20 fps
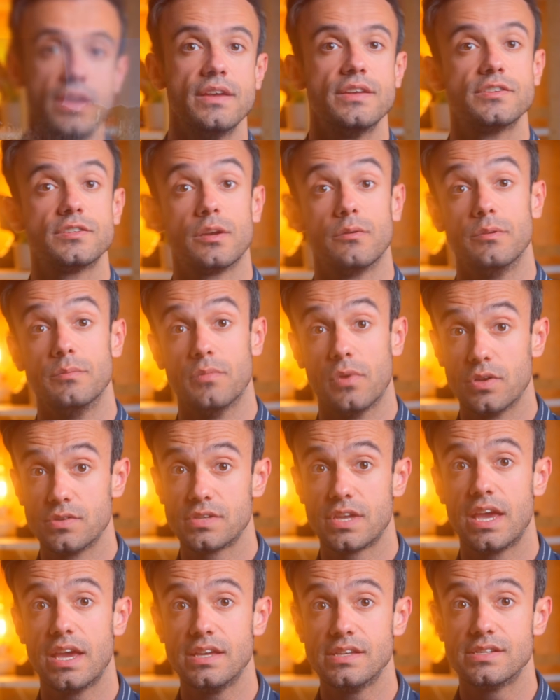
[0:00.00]
So in
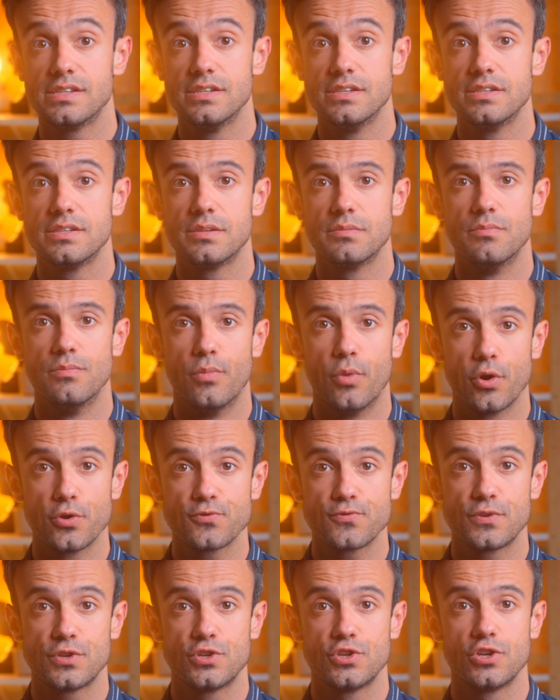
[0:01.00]
most cases,
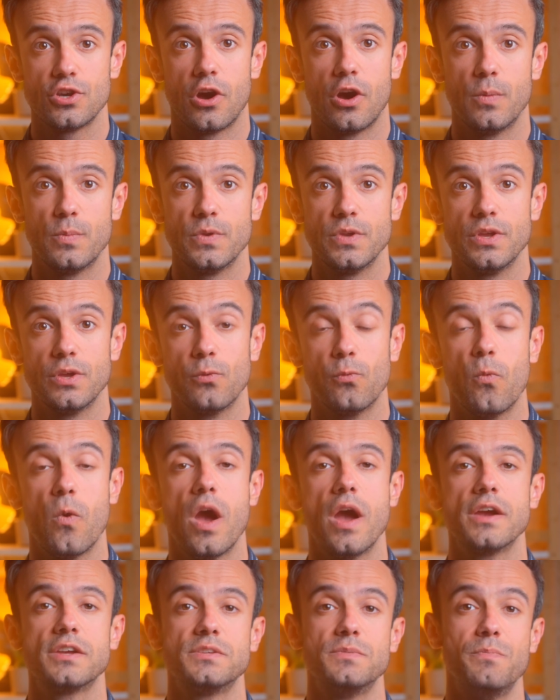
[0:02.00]
moderate sharpening
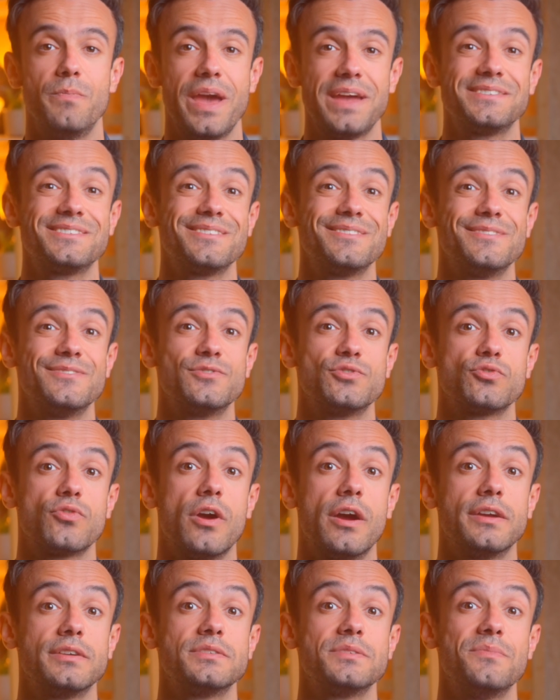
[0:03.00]
works better than
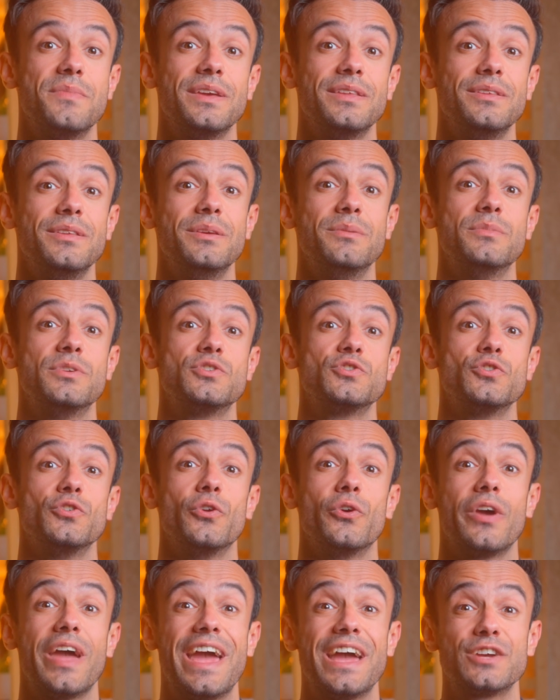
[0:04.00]
trying to make the image
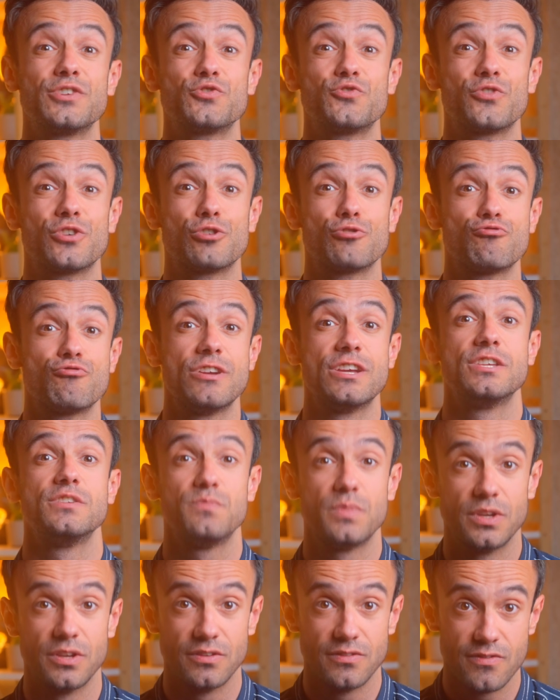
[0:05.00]
look extra crisp
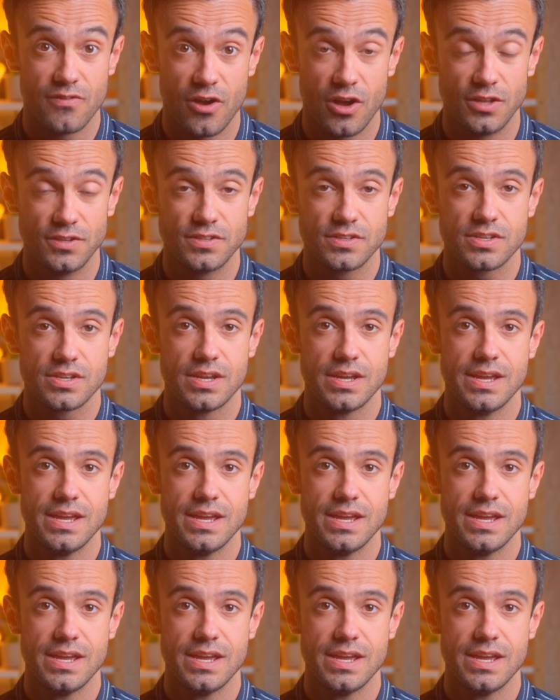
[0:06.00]
in advance.